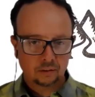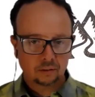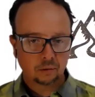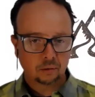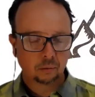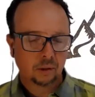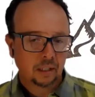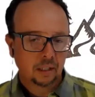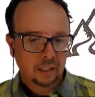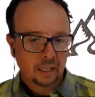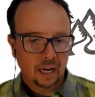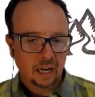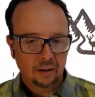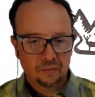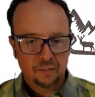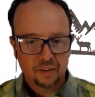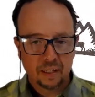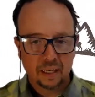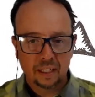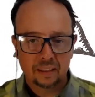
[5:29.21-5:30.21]
So I
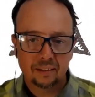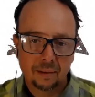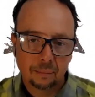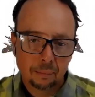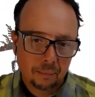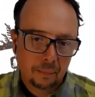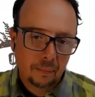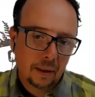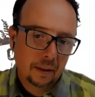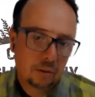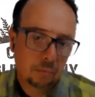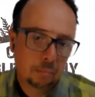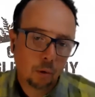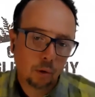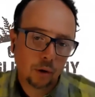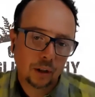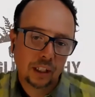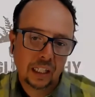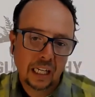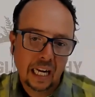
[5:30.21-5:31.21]
feel that's a much
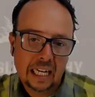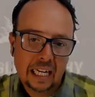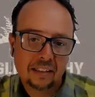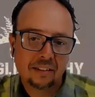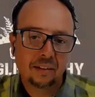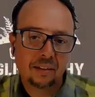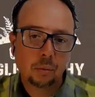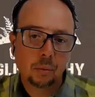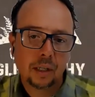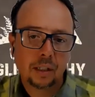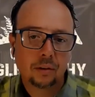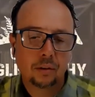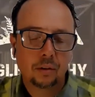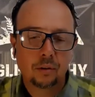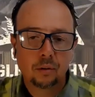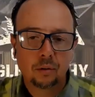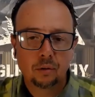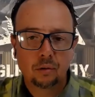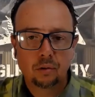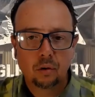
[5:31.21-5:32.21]
more engaging way
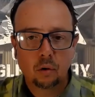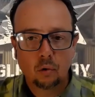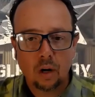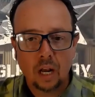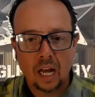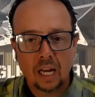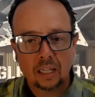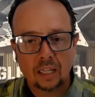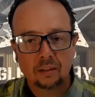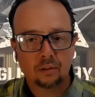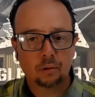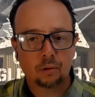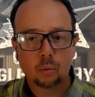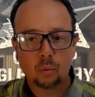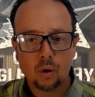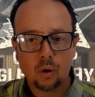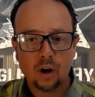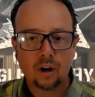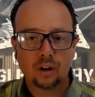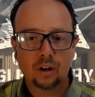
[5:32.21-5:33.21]
to show clients your
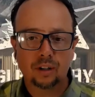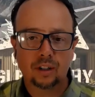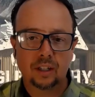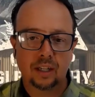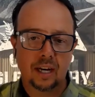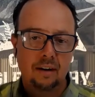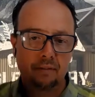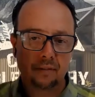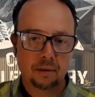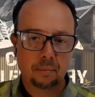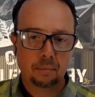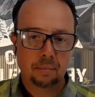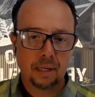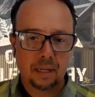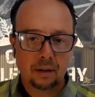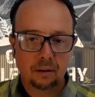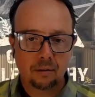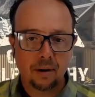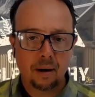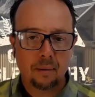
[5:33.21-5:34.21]
work, to have it
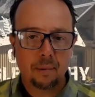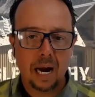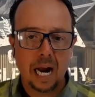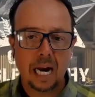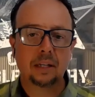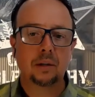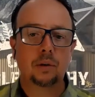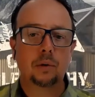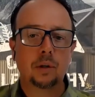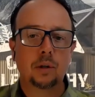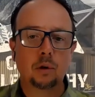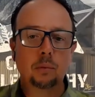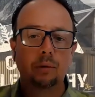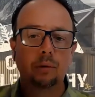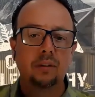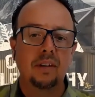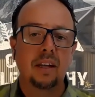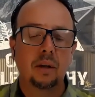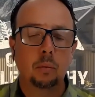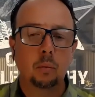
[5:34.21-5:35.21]
appear right behind you and you
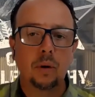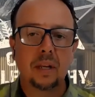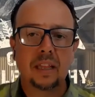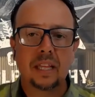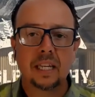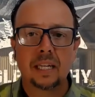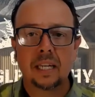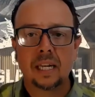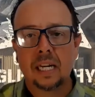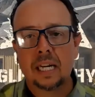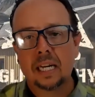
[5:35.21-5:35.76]
present with it,